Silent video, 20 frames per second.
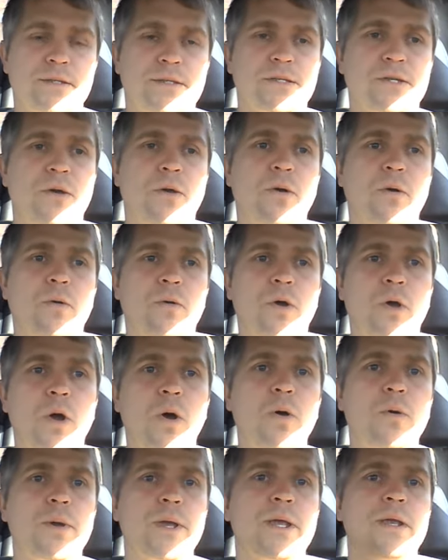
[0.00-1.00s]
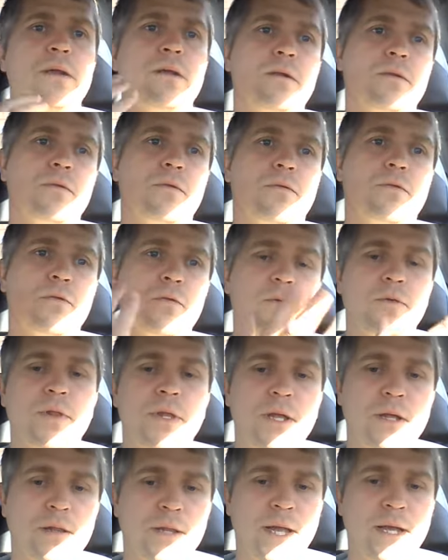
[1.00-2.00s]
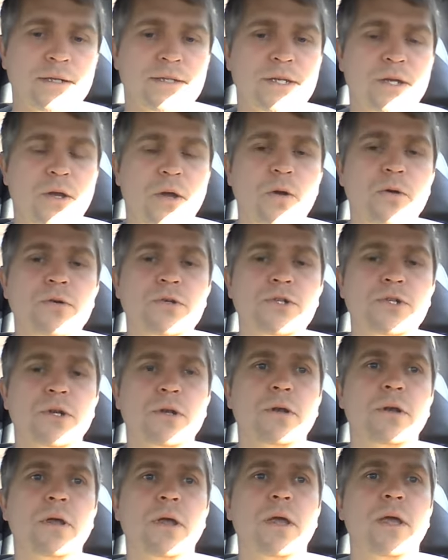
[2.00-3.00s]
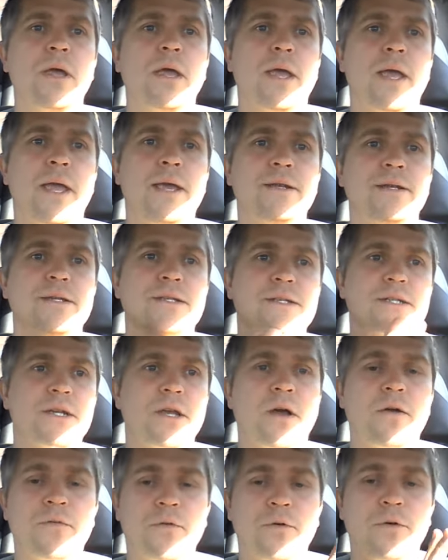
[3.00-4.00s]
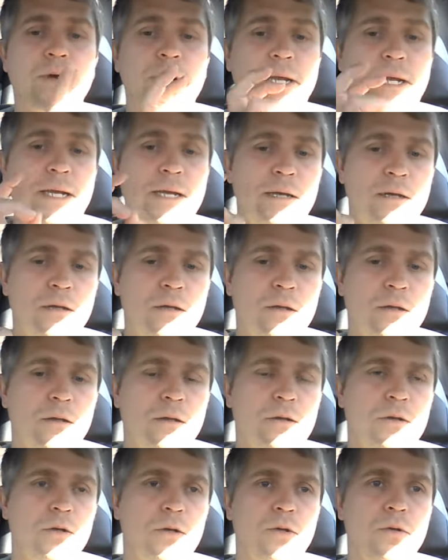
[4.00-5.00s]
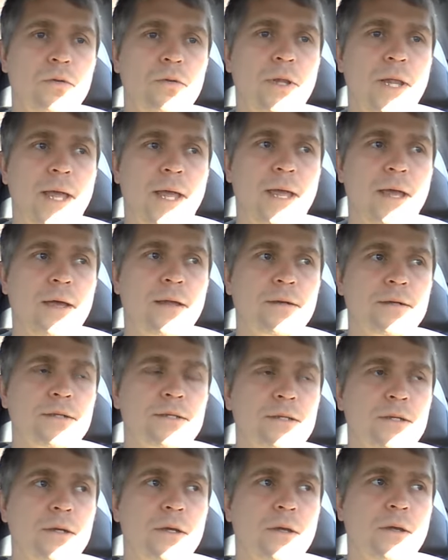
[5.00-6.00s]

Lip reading: So going through the Atlantic Ocean and discovering new land